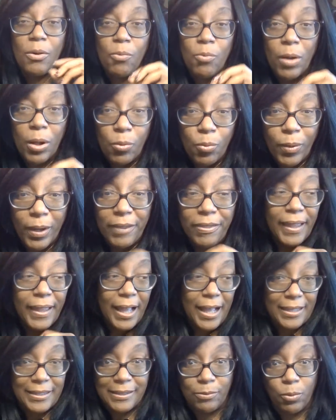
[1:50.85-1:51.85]
Well, with
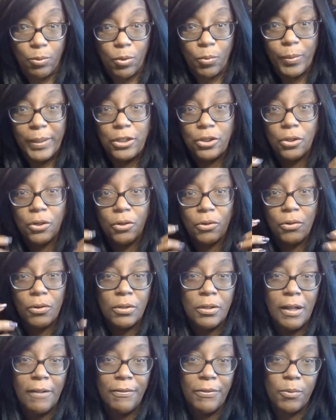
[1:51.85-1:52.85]
us, where we
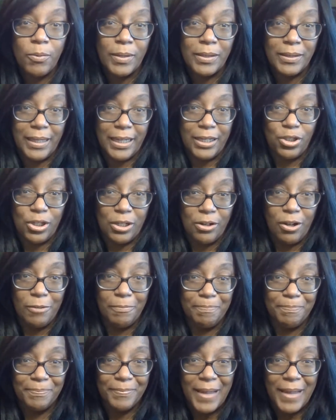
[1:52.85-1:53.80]
turn on the relational